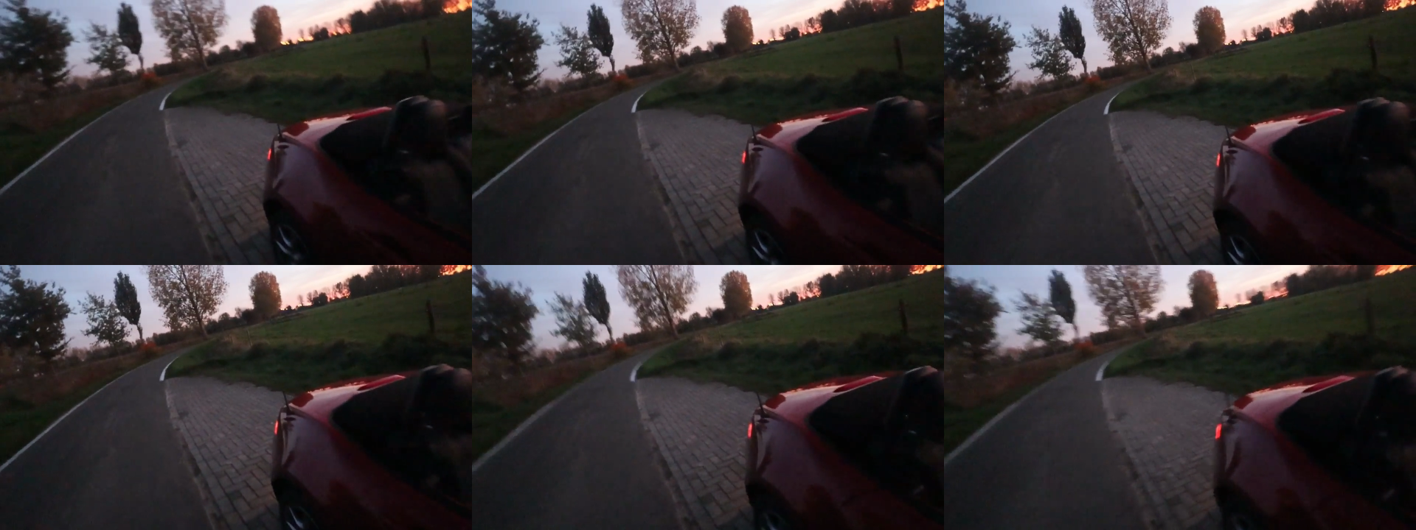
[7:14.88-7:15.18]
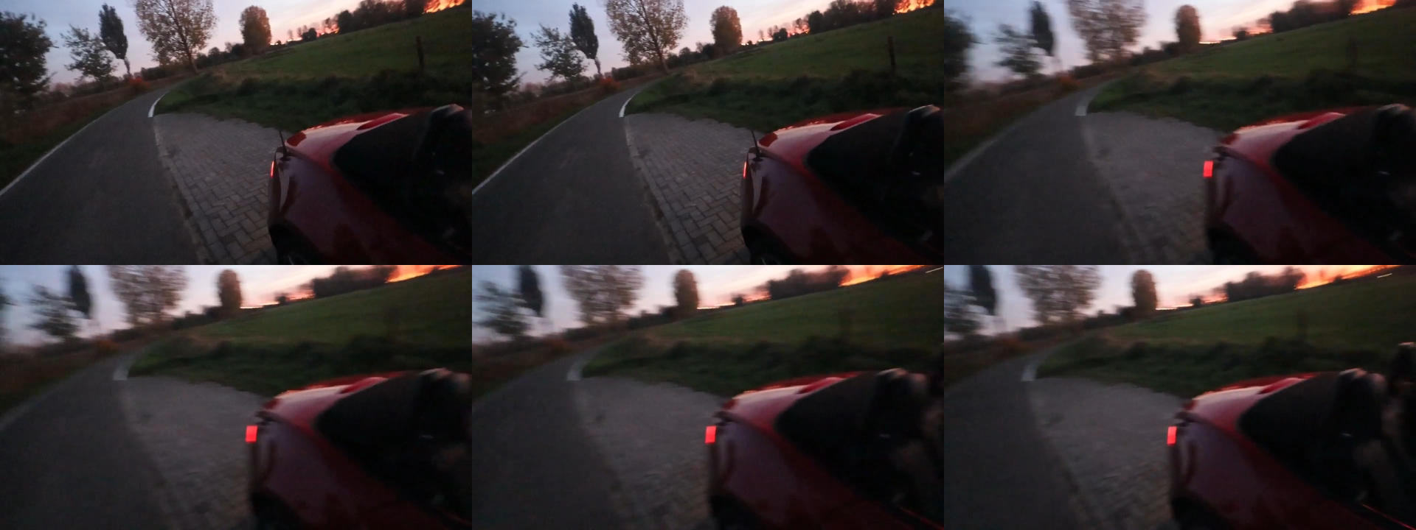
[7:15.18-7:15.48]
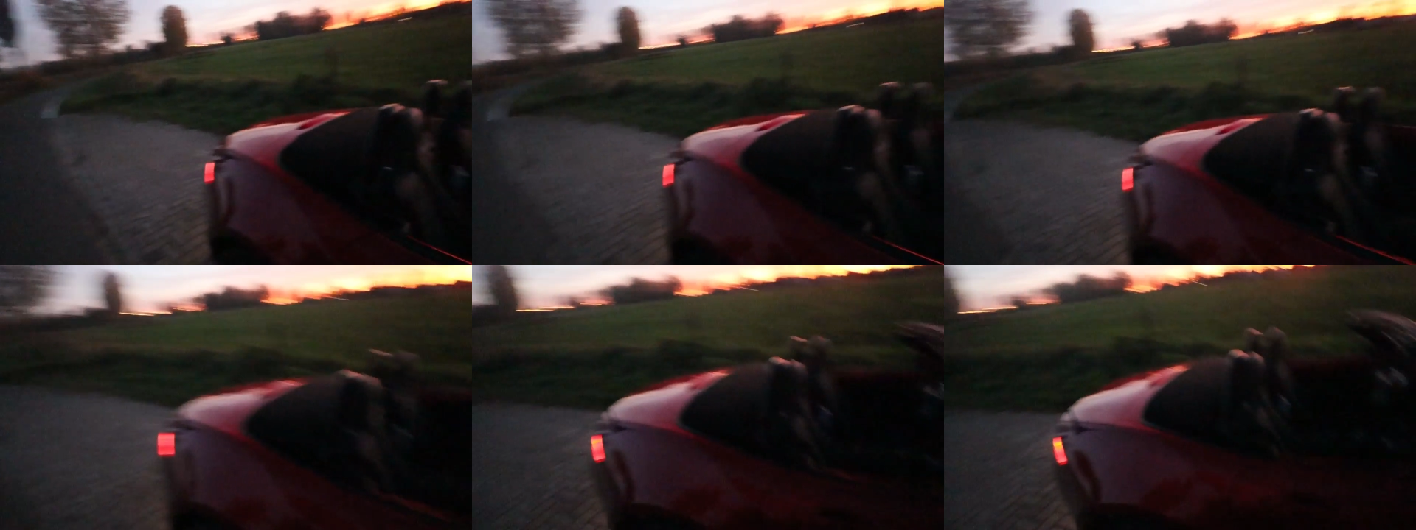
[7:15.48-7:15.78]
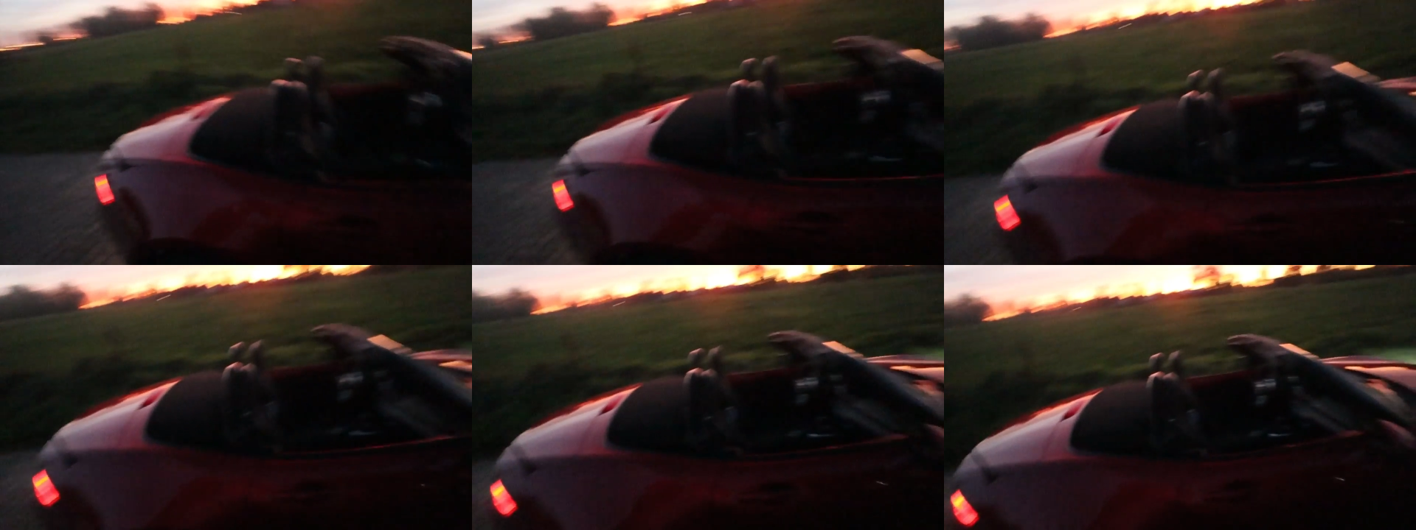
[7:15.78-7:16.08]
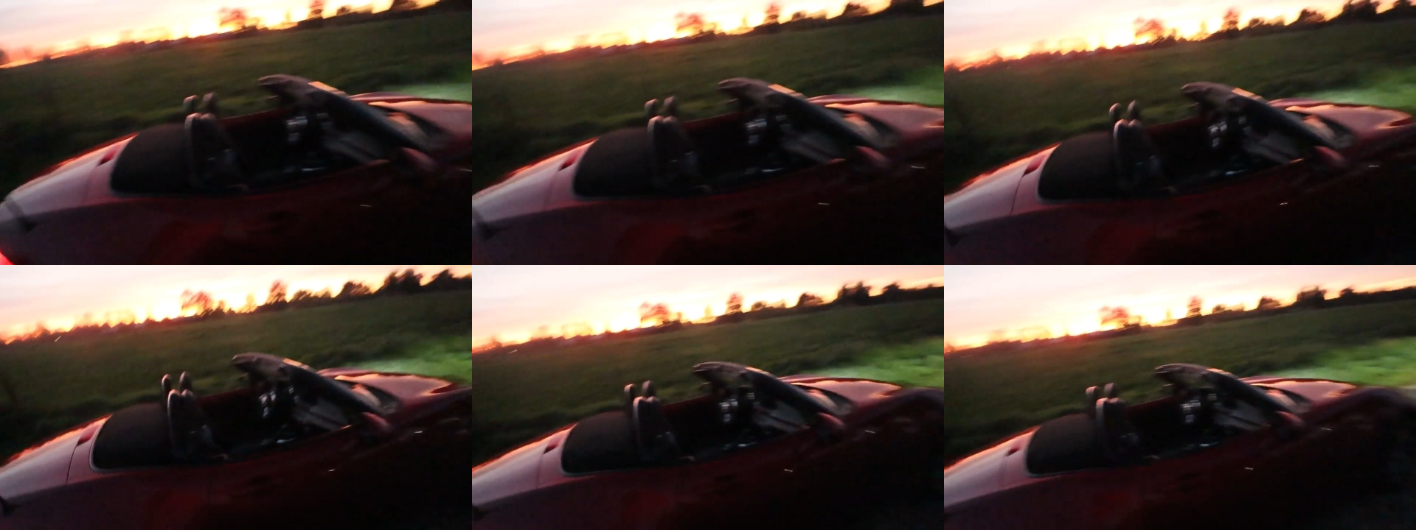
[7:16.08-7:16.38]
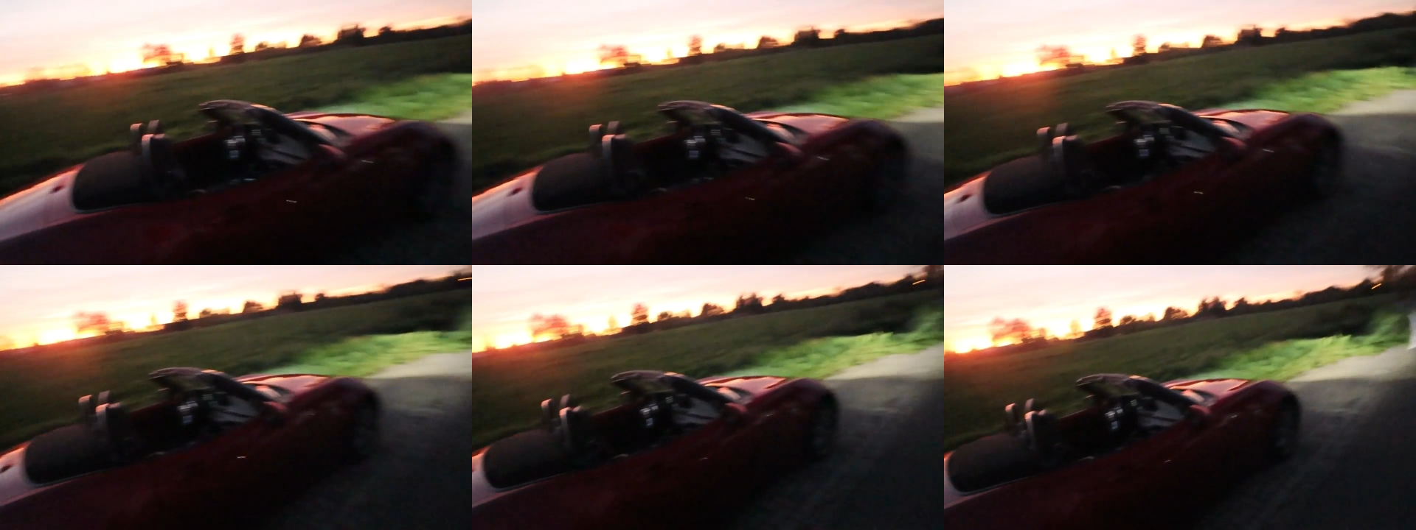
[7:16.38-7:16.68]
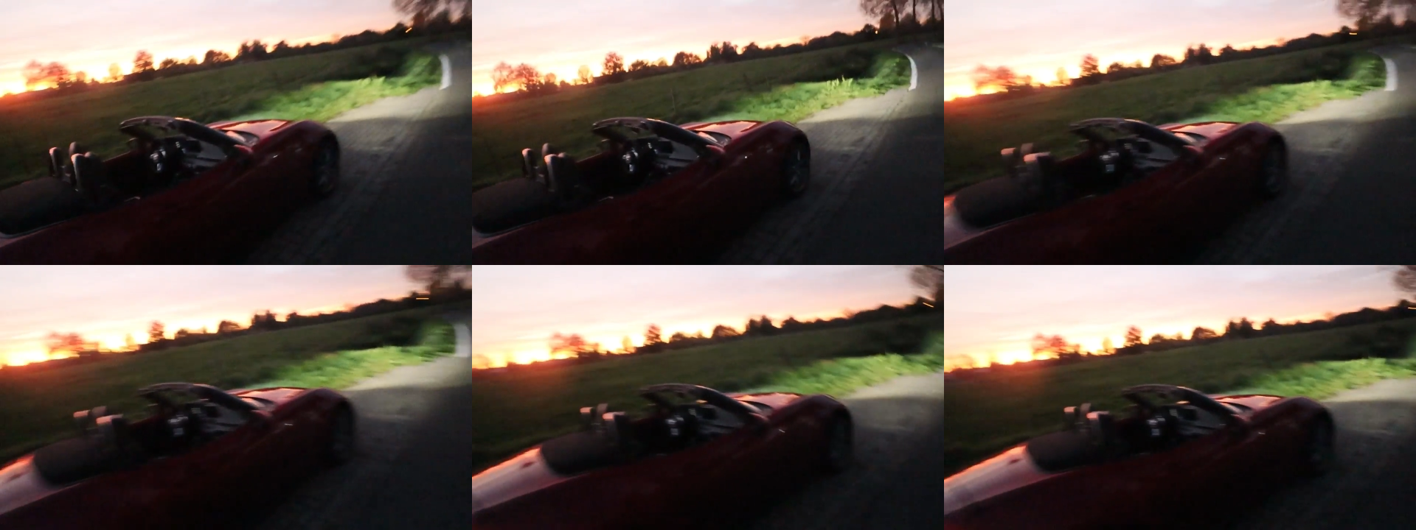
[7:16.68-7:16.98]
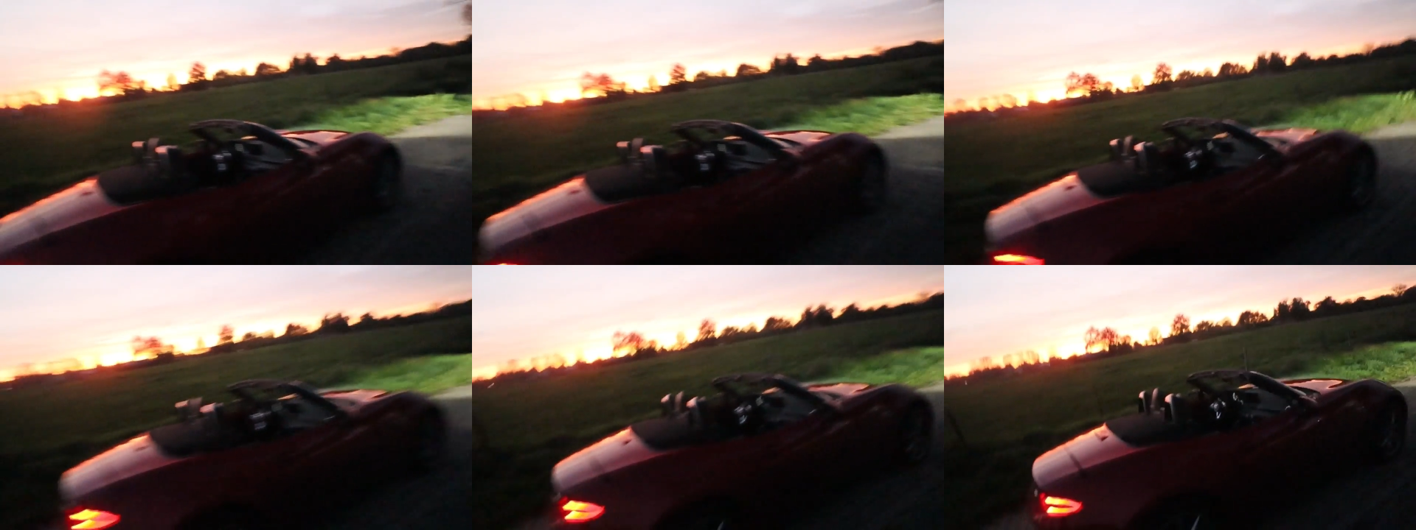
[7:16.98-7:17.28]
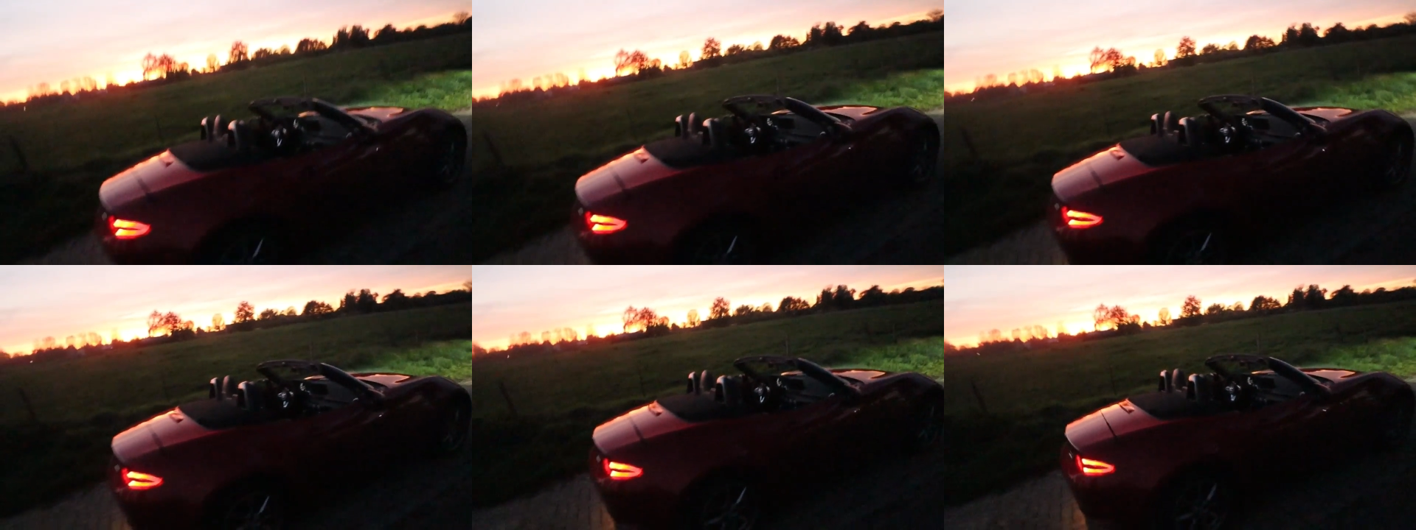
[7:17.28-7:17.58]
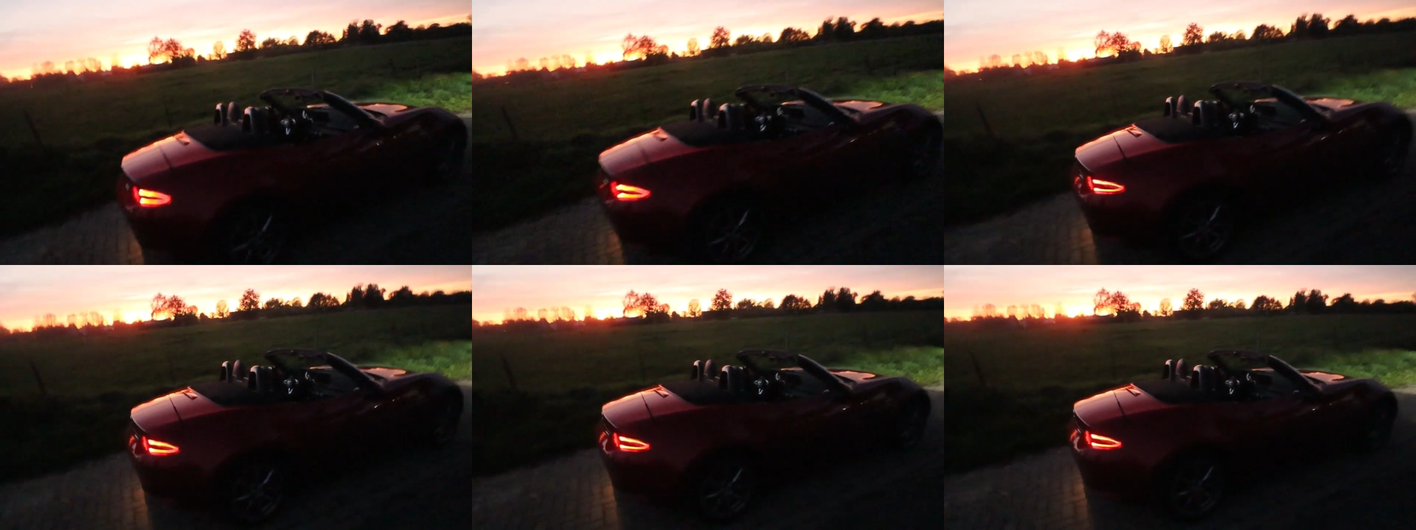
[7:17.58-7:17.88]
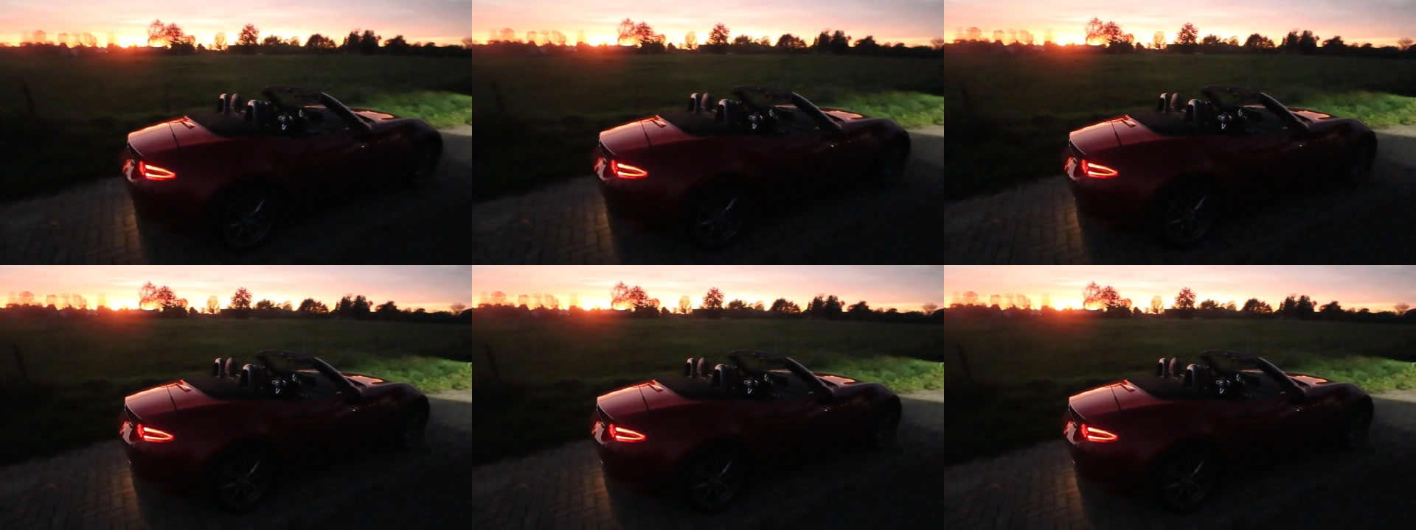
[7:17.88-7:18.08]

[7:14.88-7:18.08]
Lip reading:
No face is visible, so there are no lips to read.